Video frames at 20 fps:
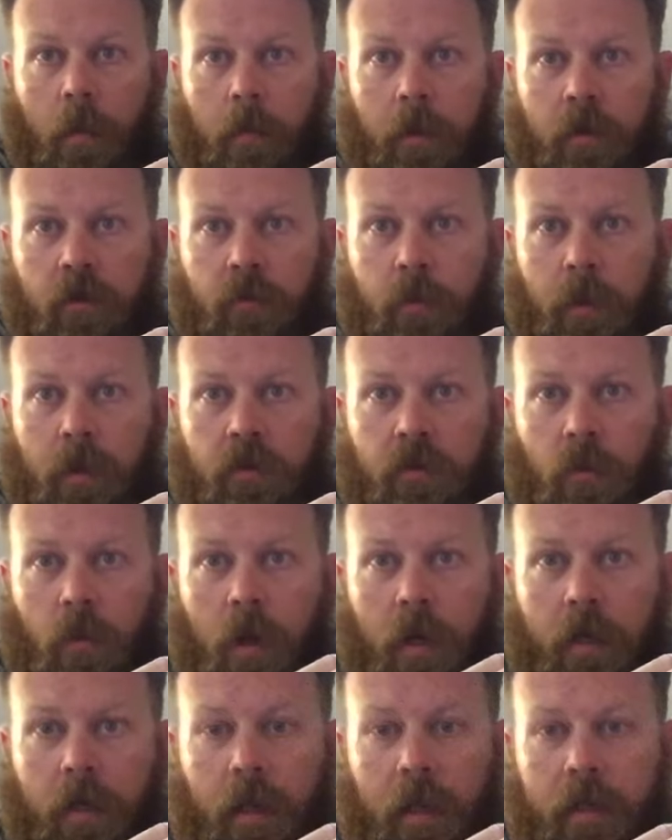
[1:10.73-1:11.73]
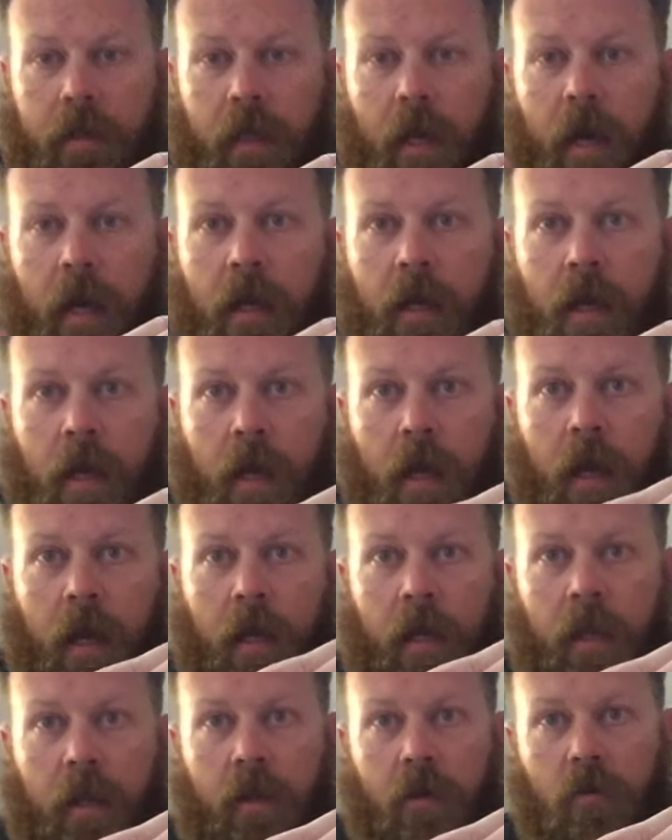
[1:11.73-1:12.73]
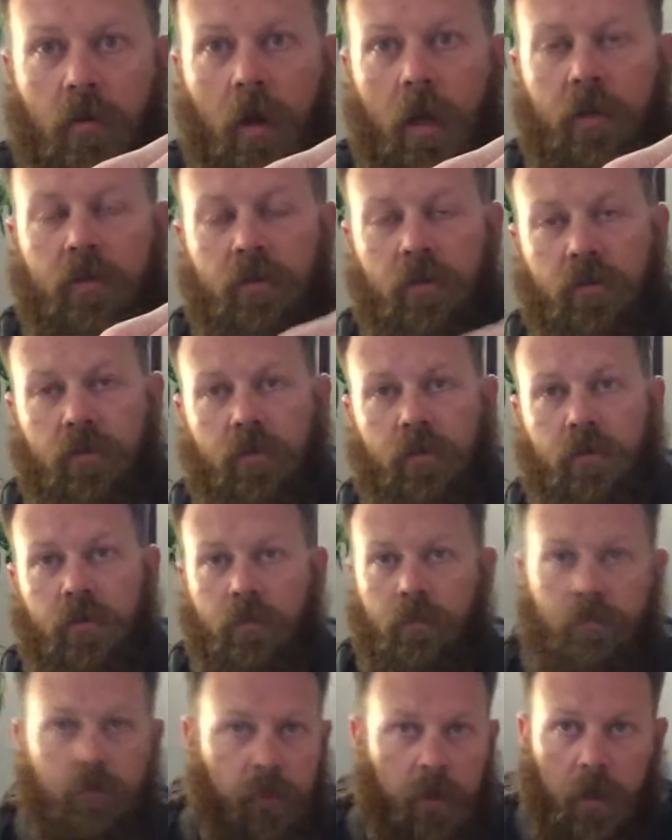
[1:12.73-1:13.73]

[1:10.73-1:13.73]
It spins around like that, and it creates this,